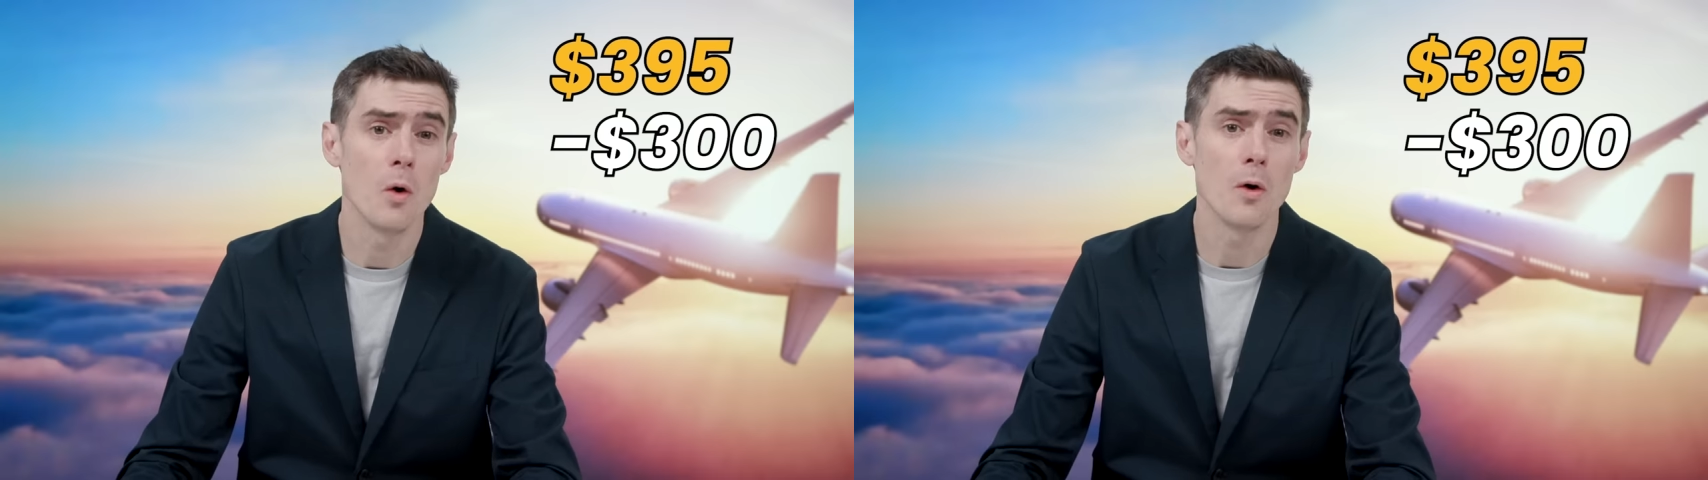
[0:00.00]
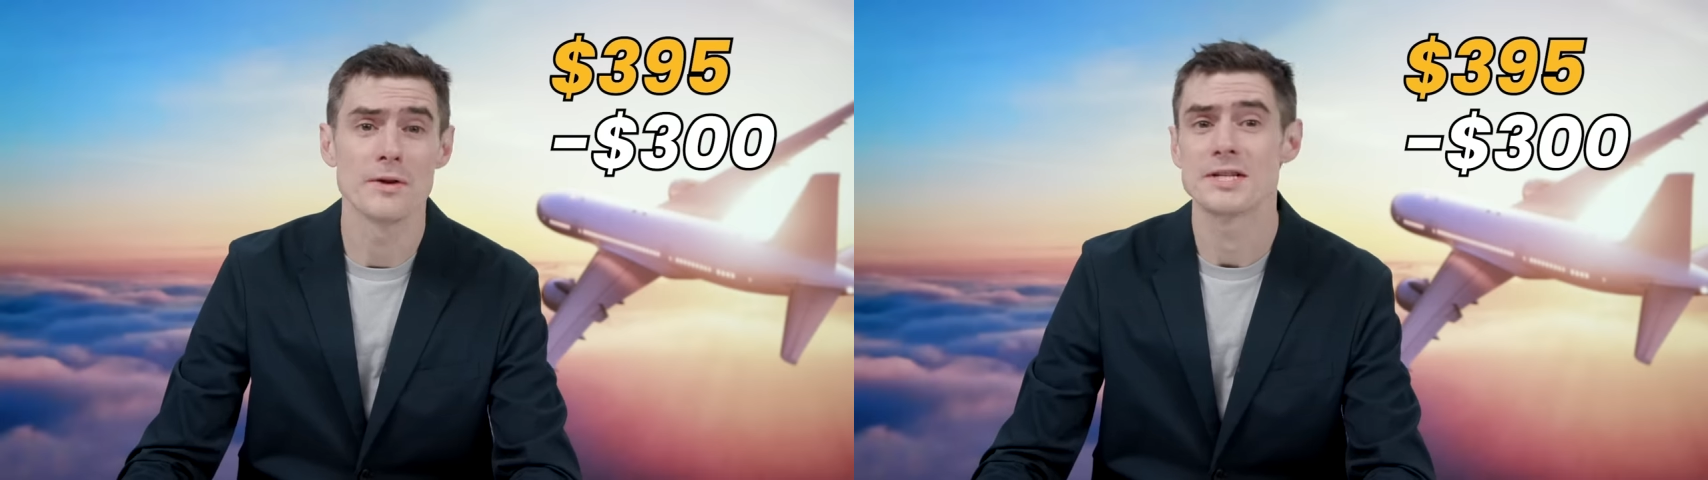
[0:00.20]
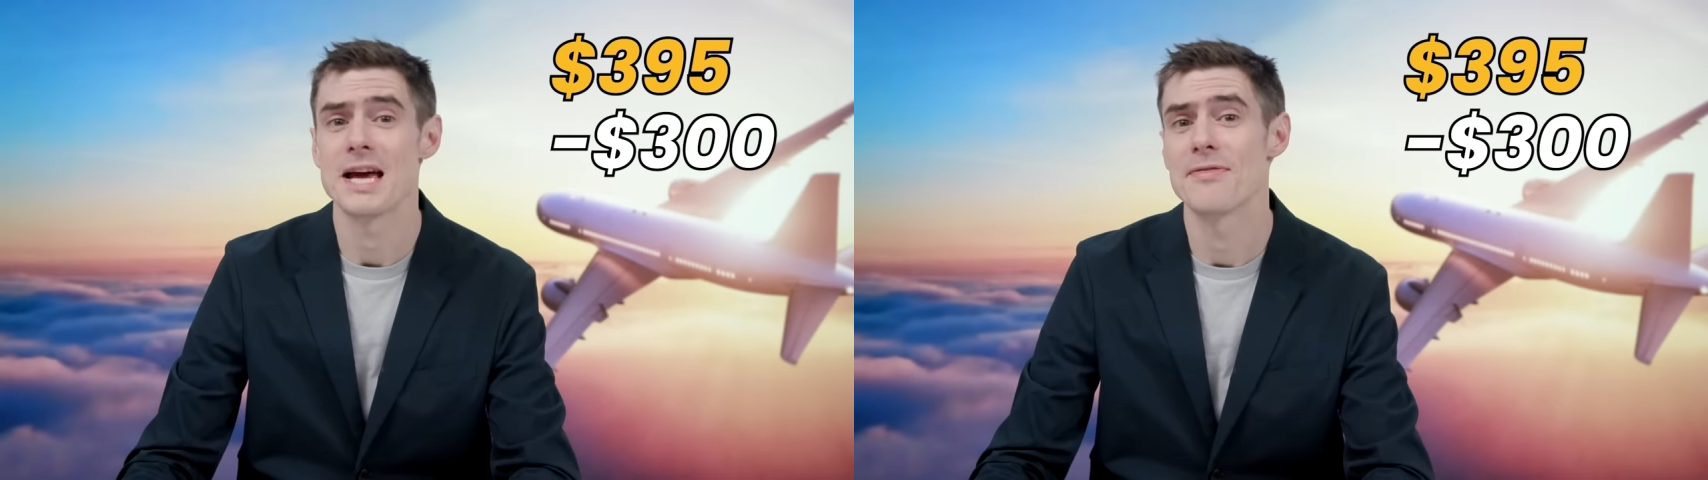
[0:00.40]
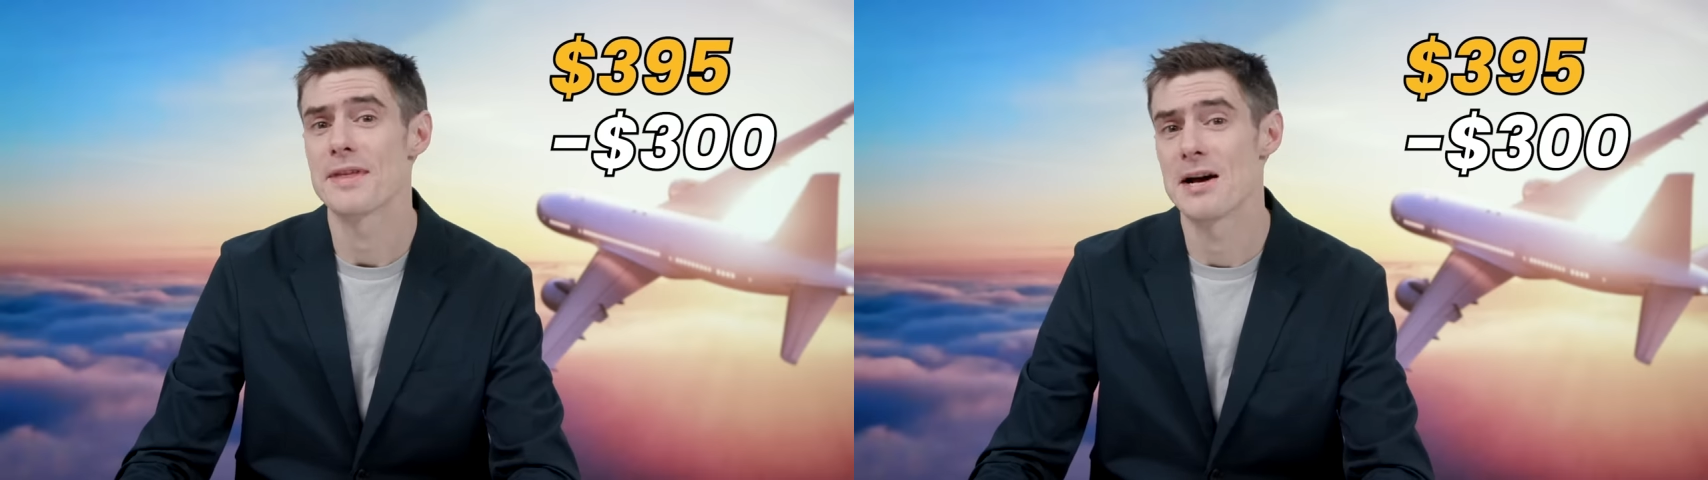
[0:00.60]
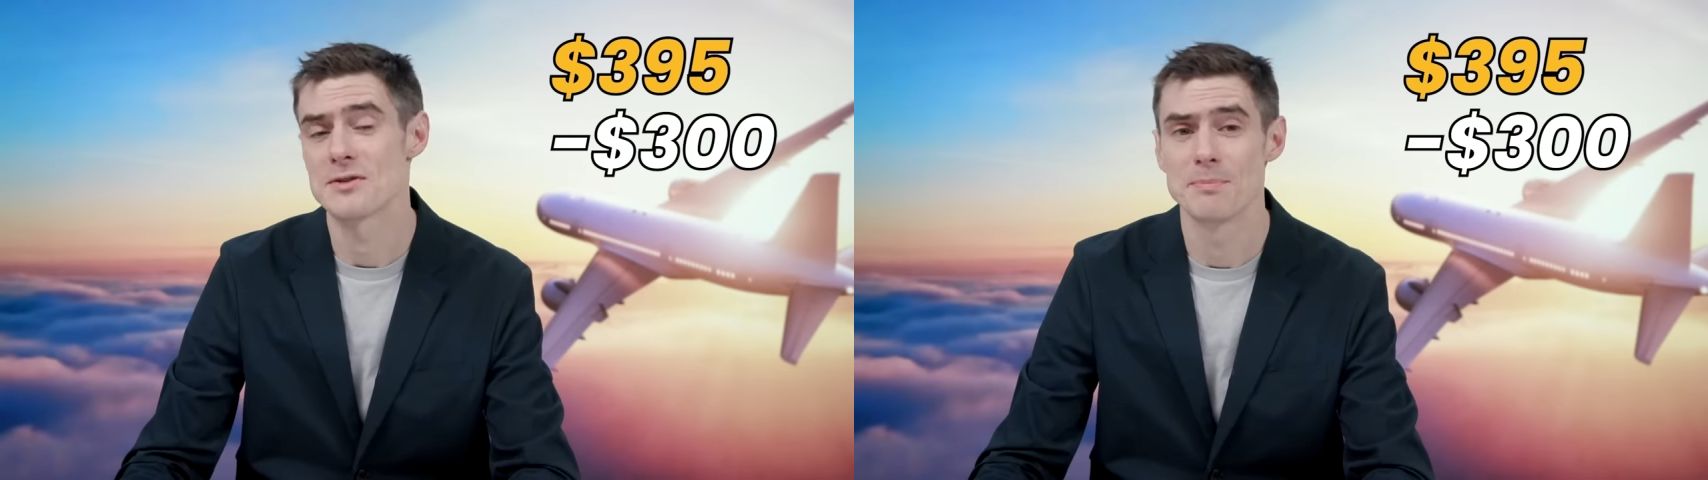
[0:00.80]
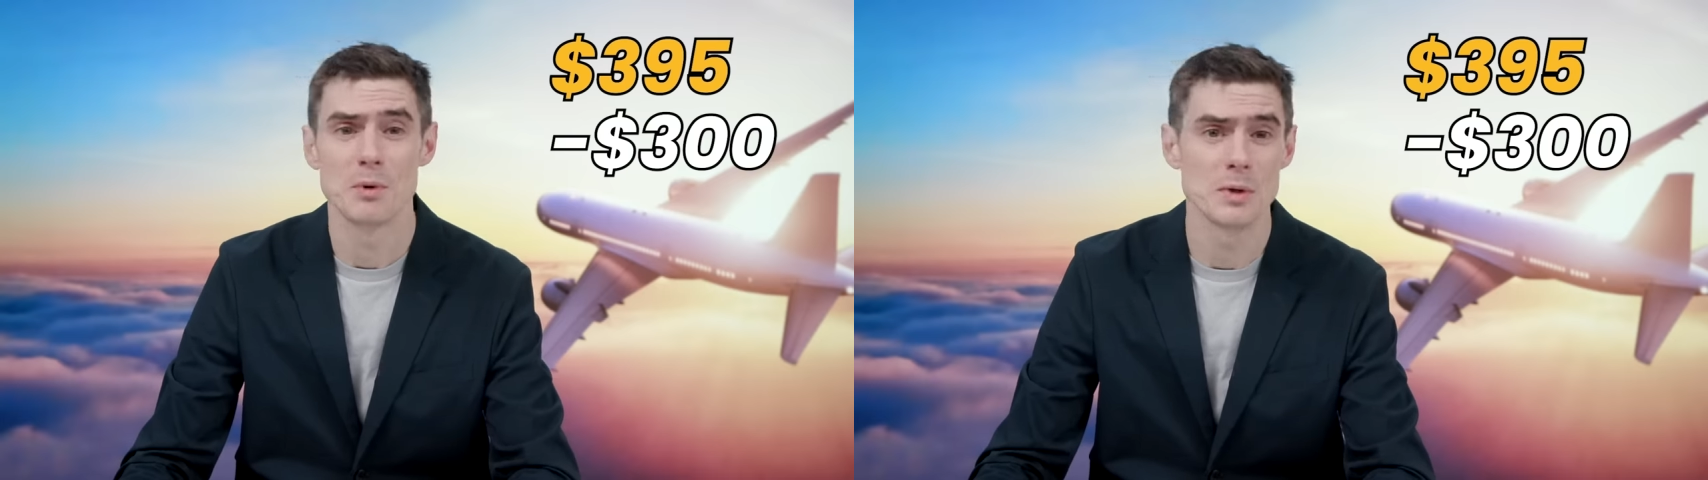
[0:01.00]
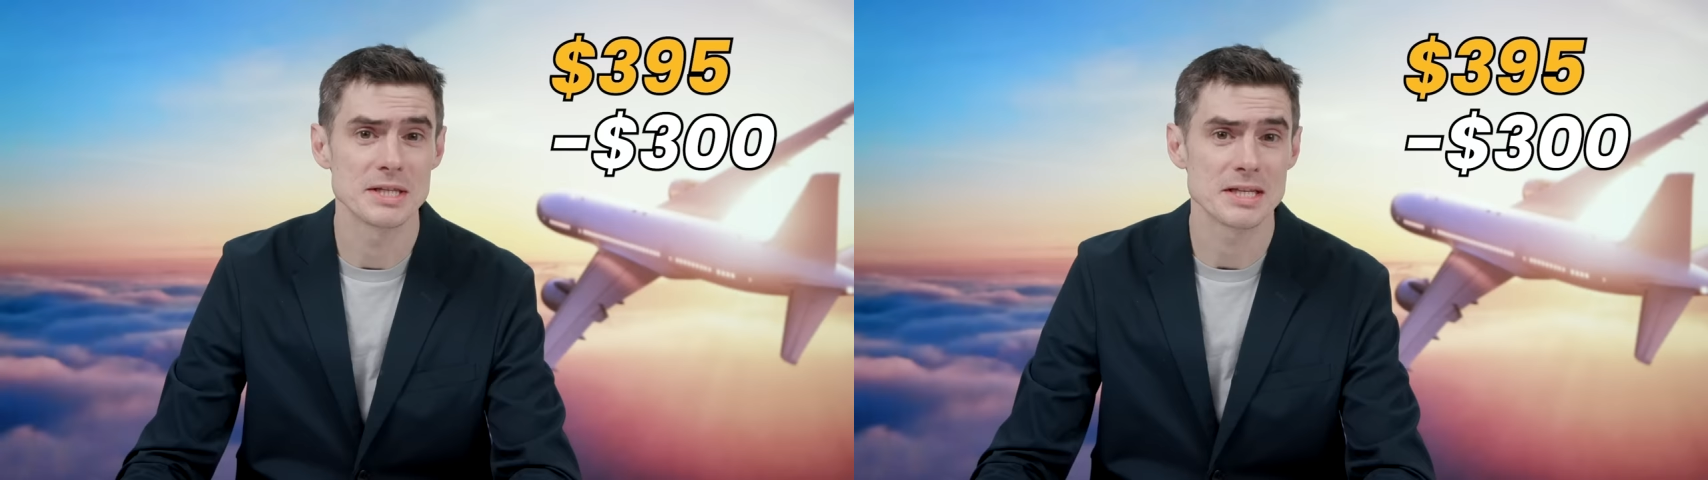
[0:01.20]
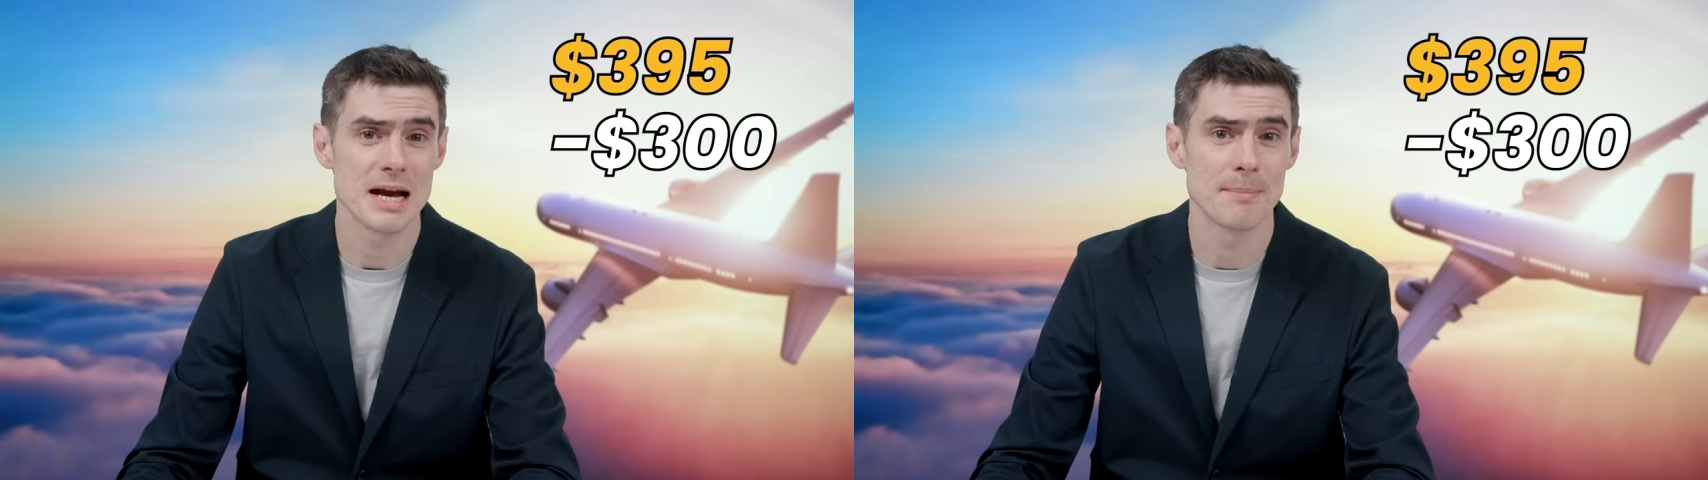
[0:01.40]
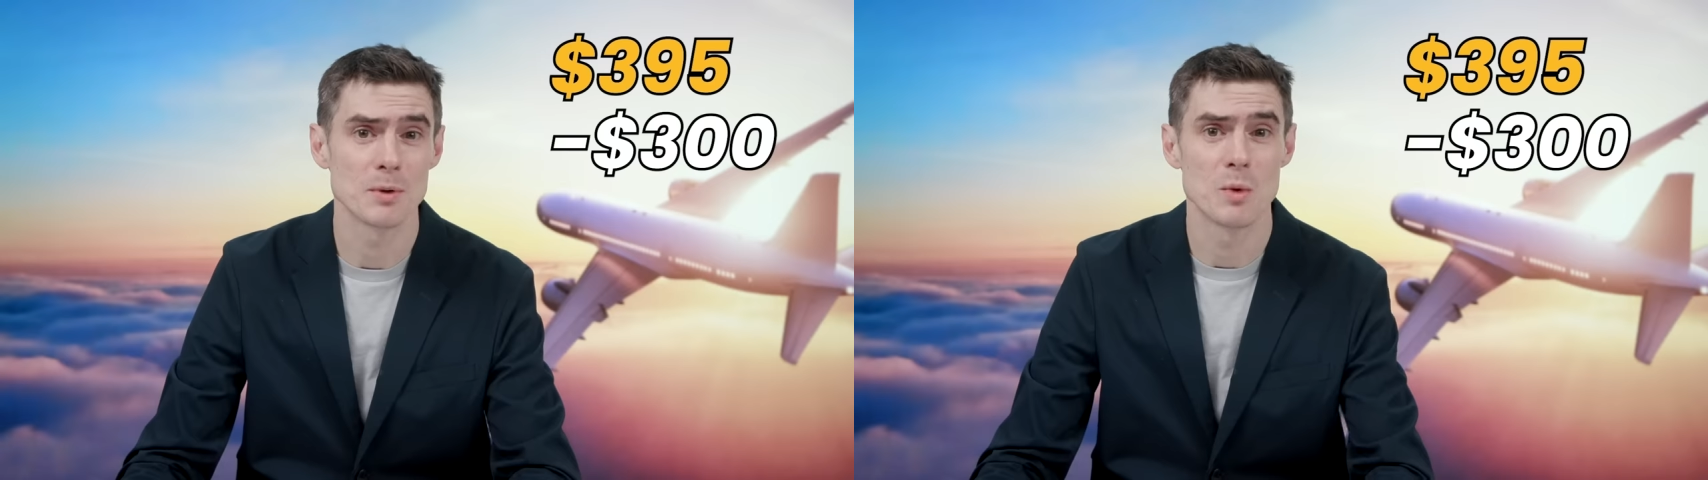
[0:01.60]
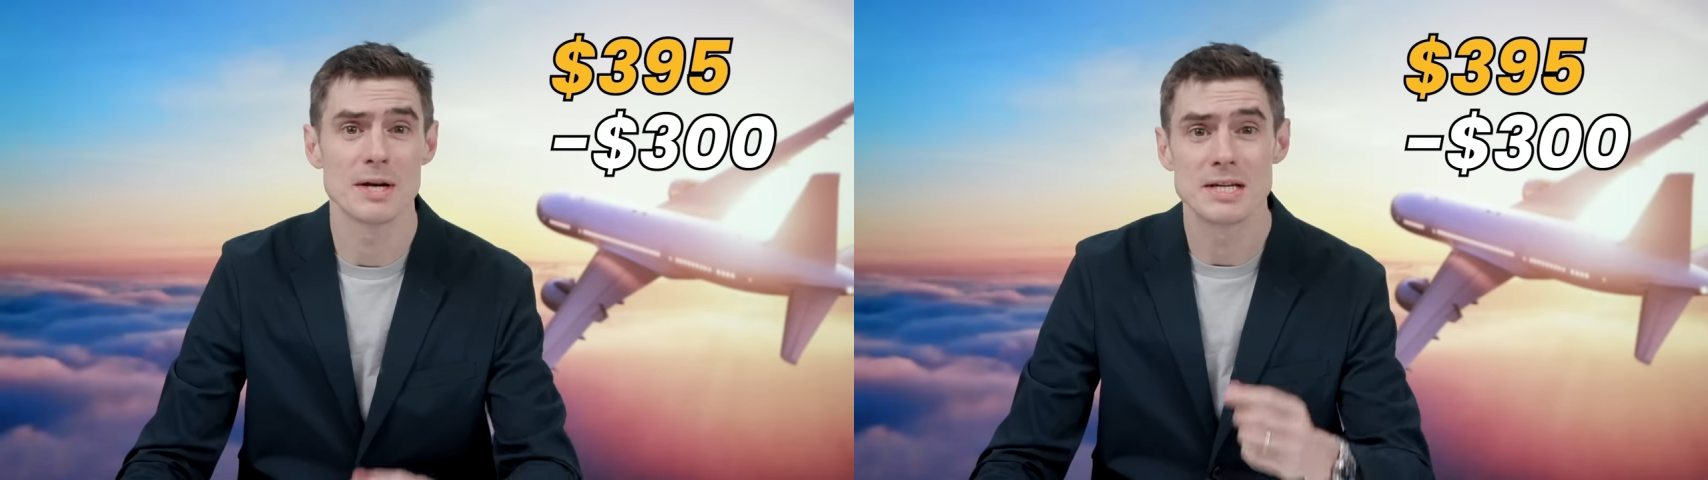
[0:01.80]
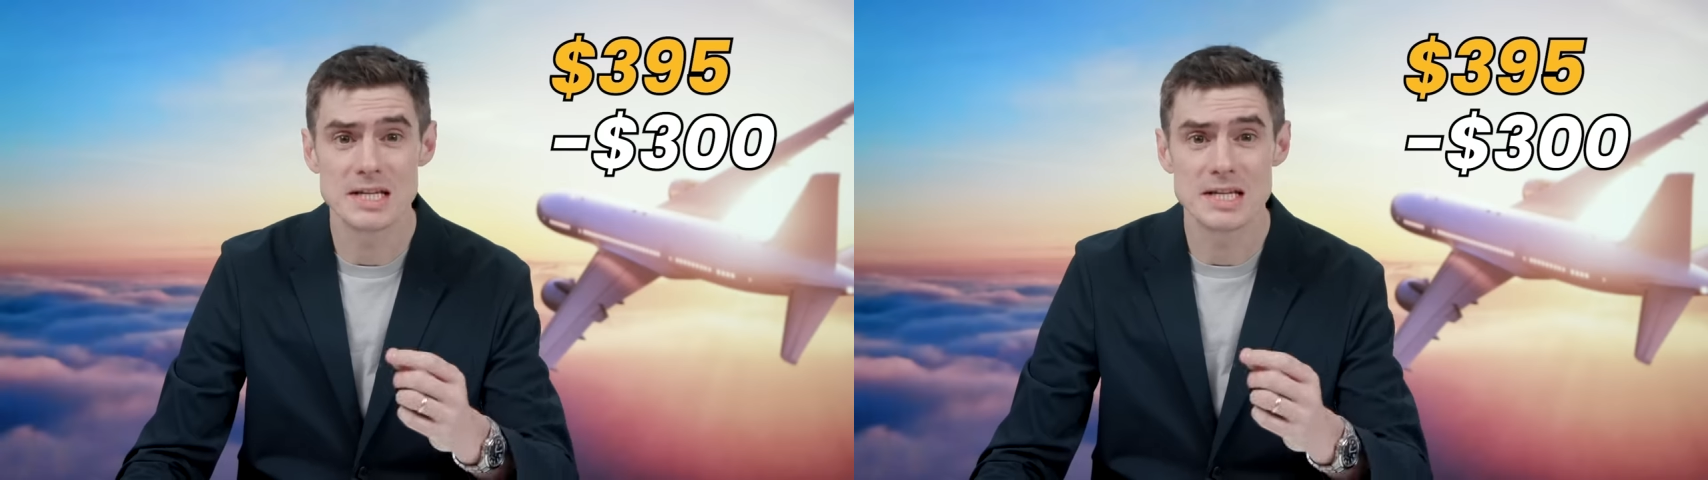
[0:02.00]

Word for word: or the 10,000 points Capital One